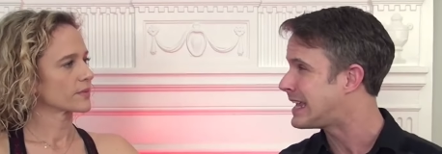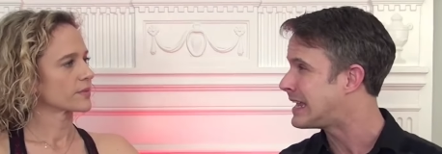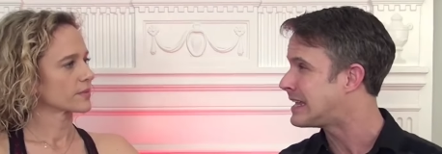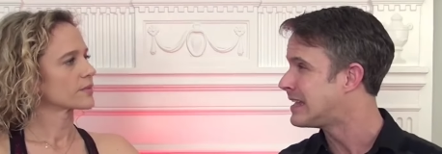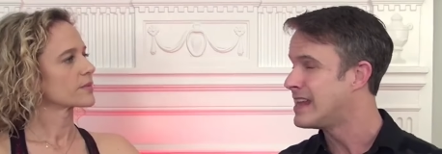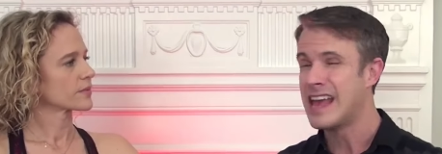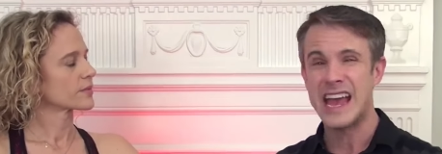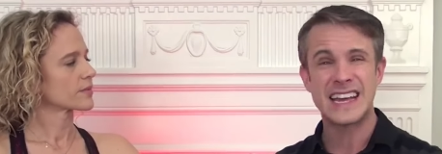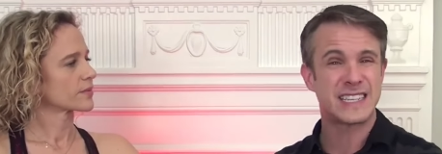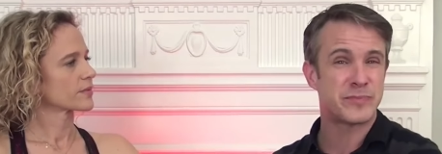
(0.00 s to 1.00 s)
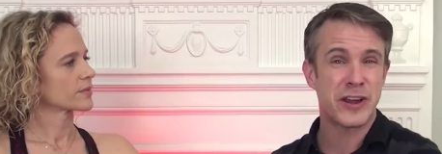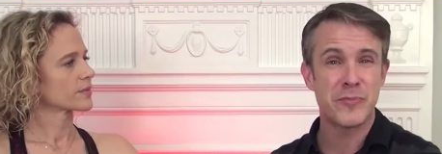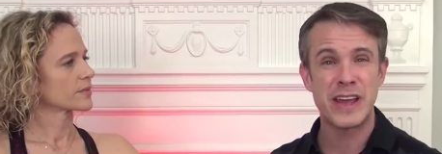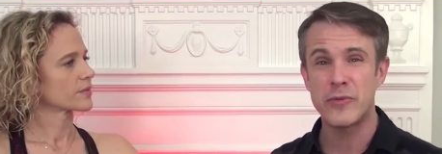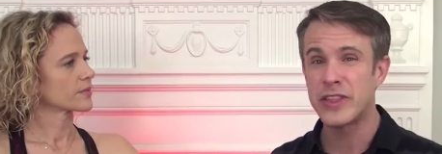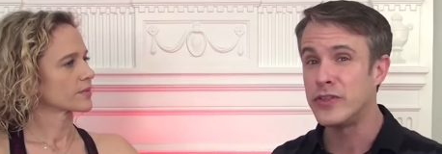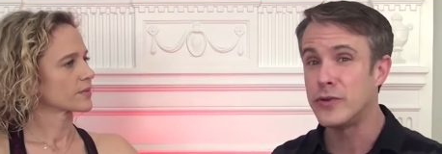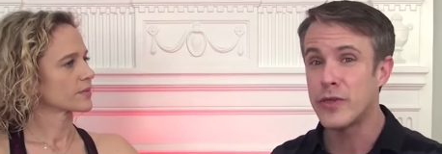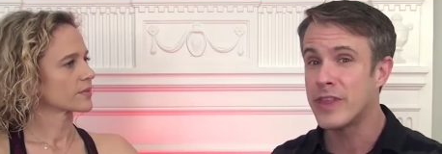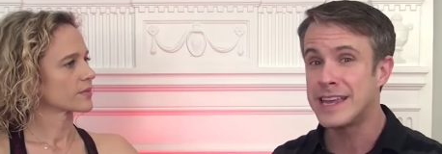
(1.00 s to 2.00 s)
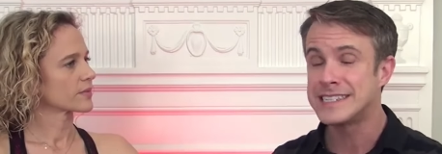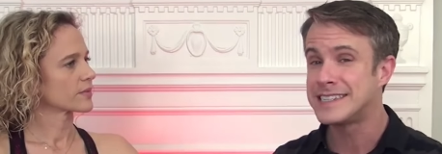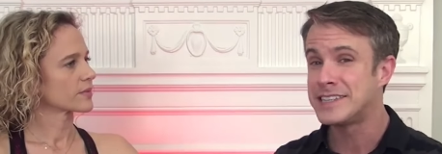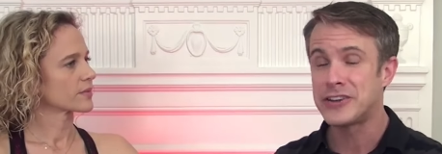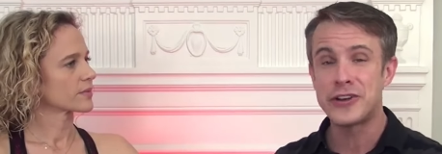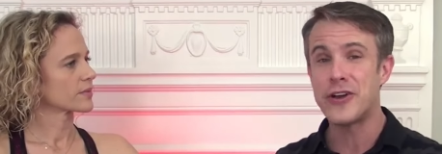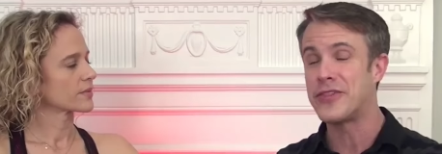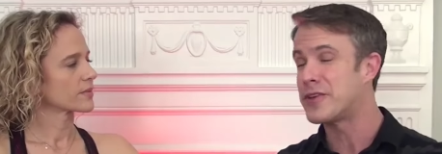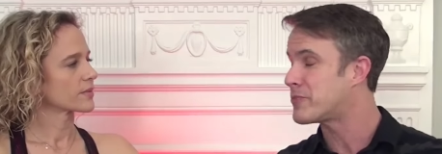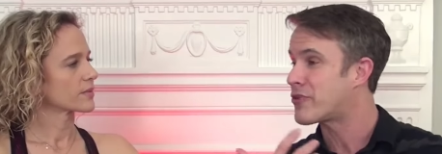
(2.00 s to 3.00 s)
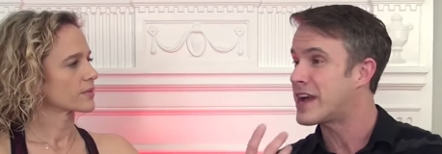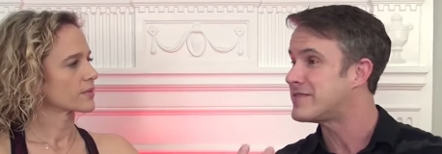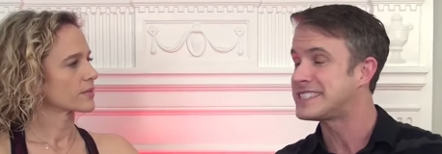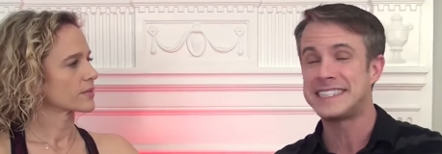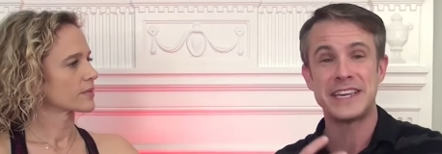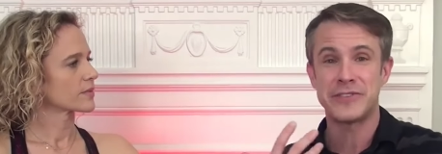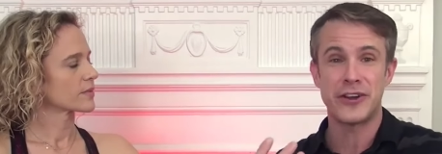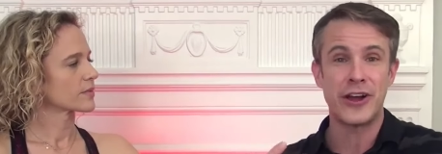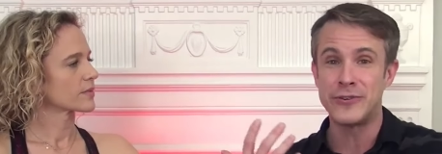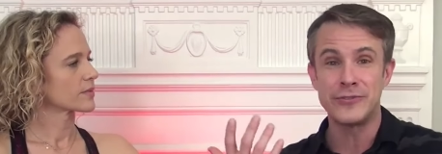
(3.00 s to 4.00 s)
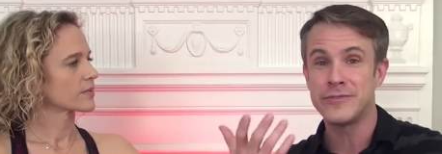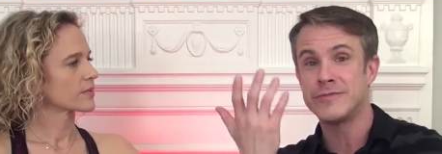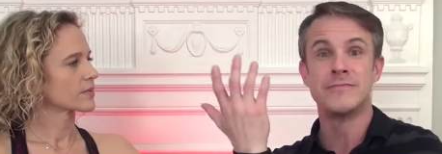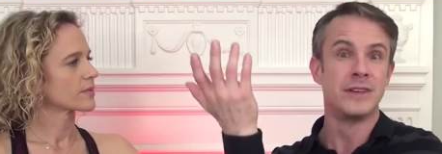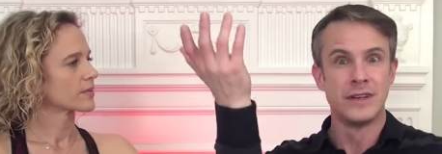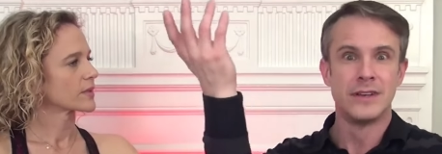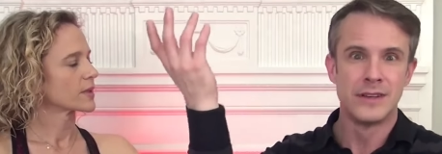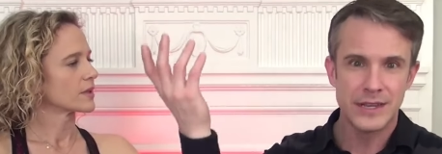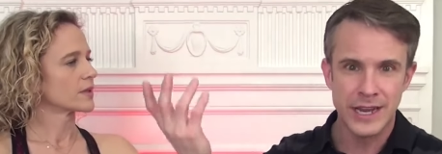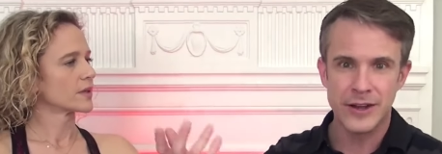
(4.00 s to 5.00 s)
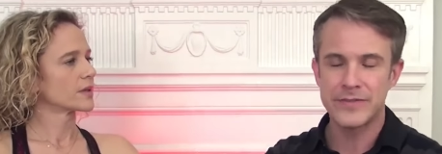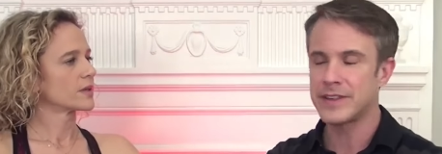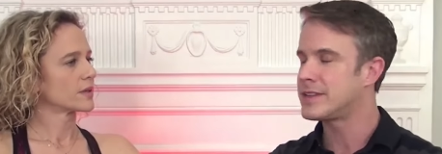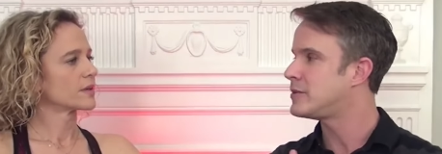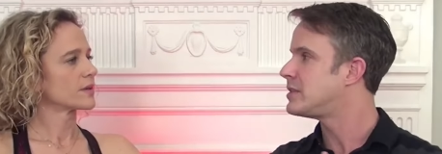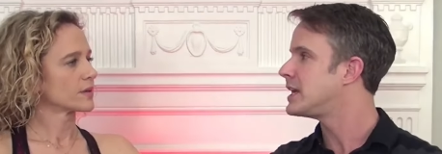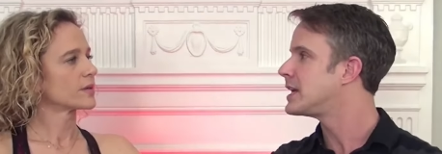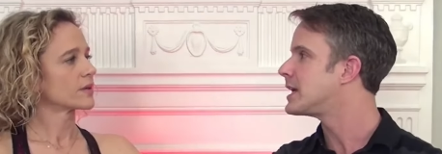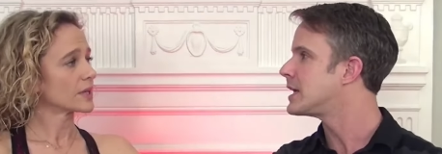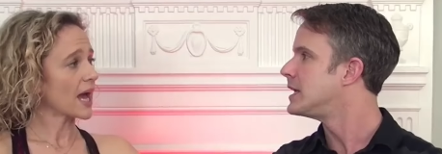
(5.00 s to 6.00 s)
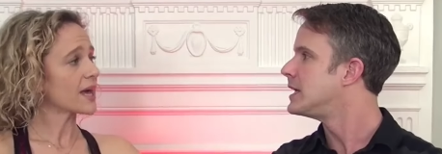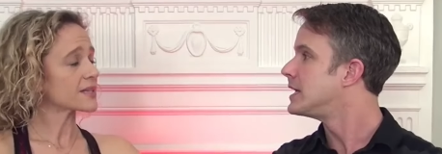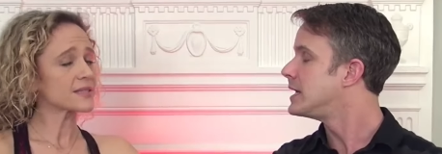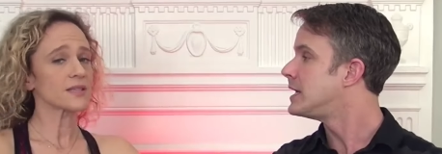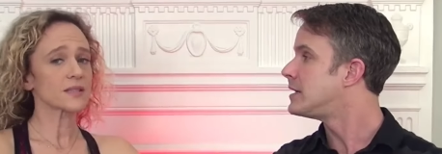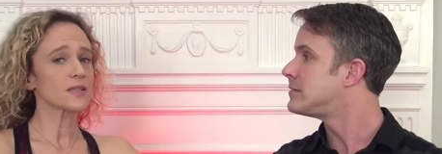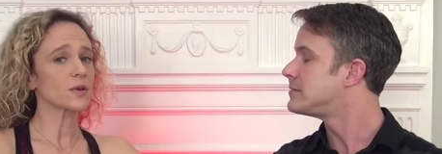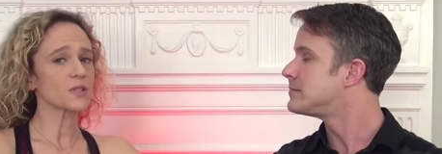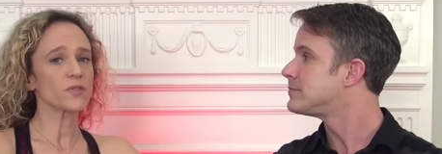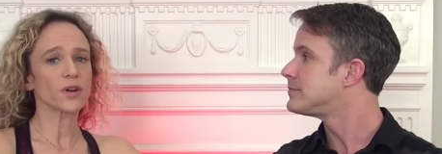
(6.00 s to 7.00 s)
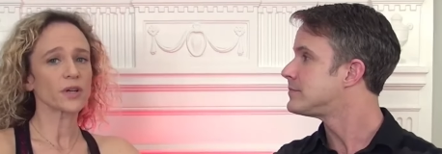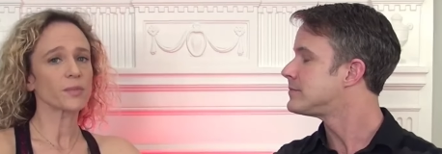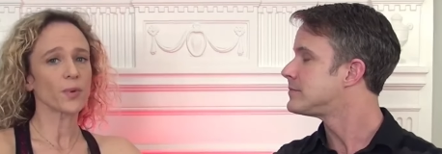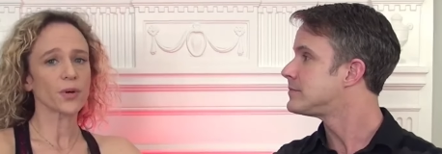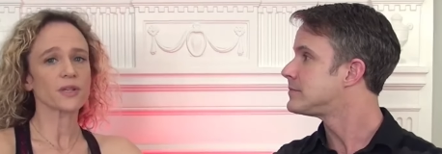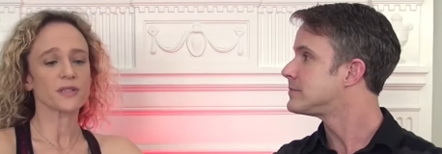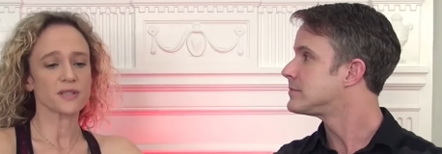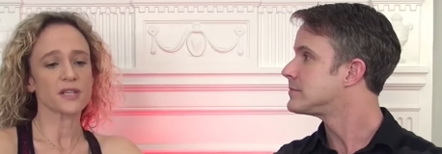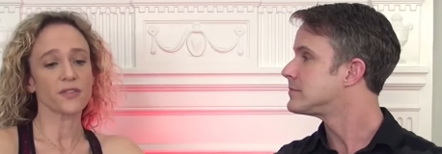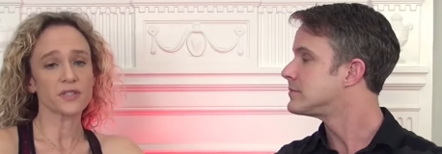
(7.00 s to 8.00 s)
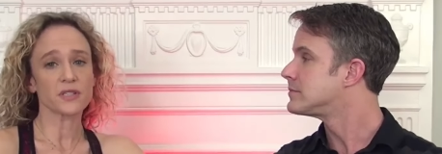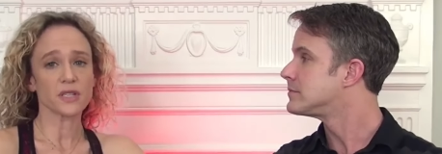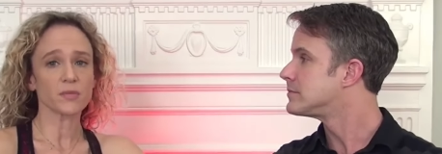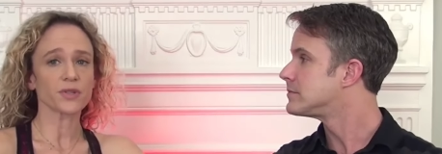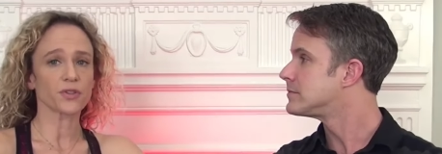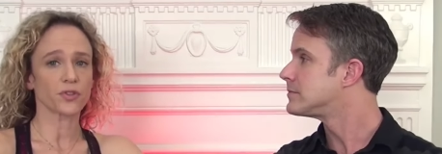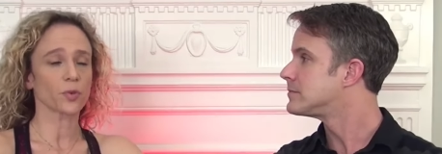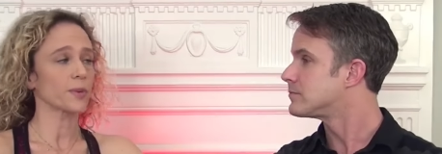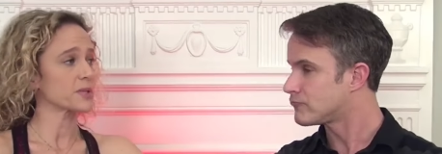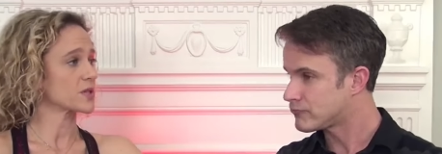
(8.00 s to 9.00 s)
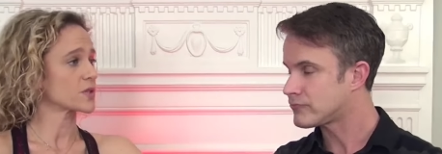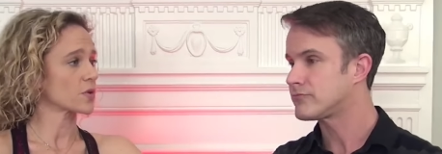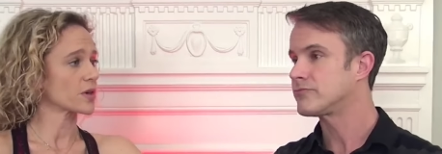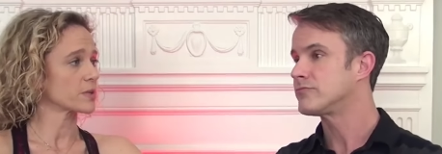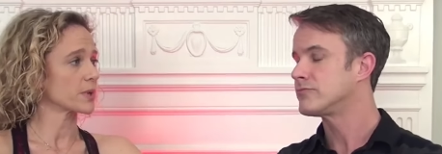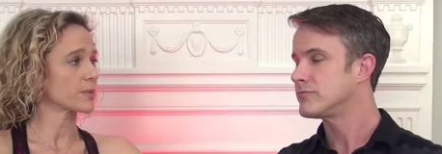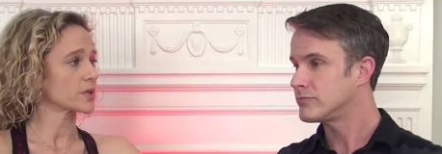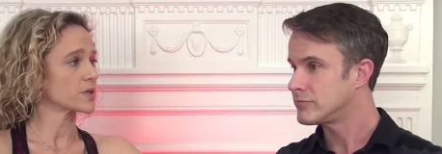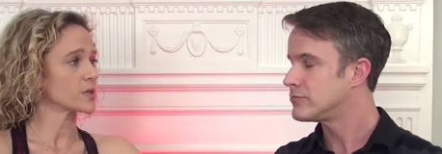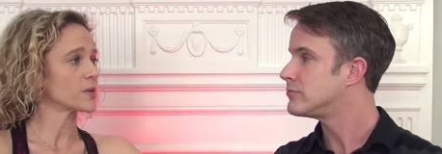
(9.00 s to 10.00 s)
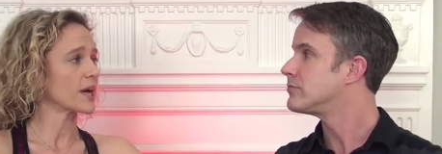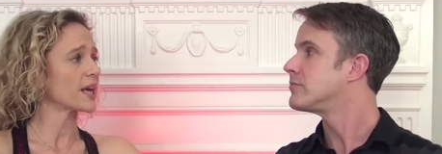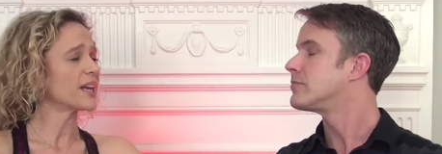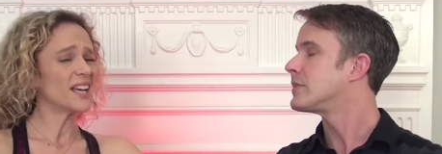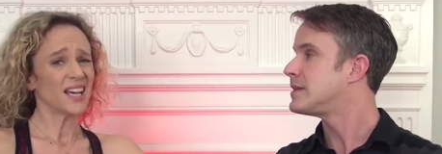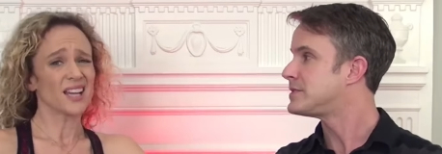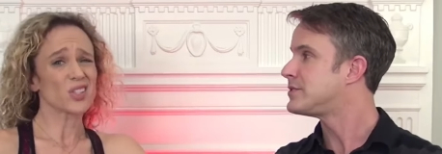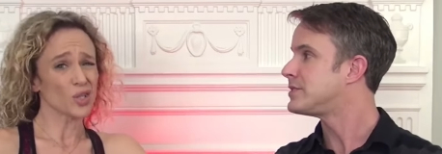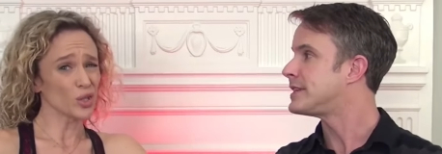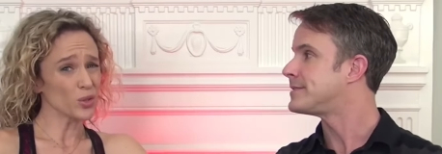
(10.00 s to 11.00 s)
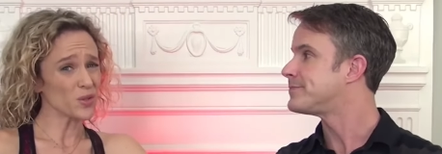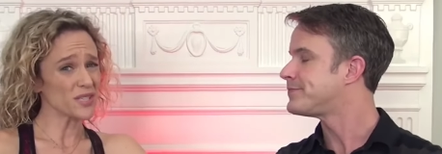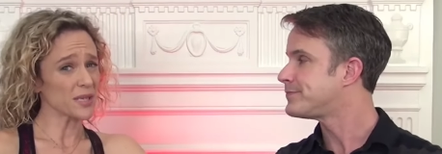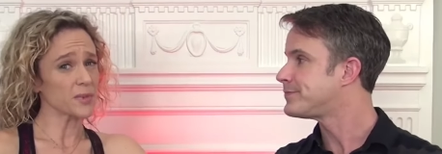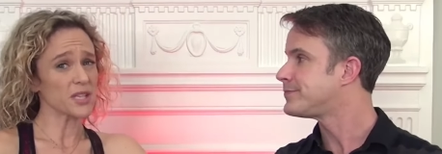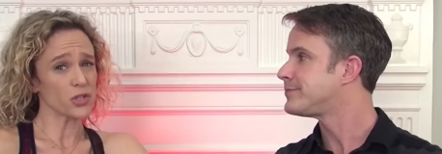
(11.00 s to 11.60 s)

Speaker 1: it, experiment with new things in the privacy of your own you know, fill in the blank.
Speaker 2: Yes, and so it's very important as a self-esteem builder for women to start to be able to do that. Absolutely. And to lose some of the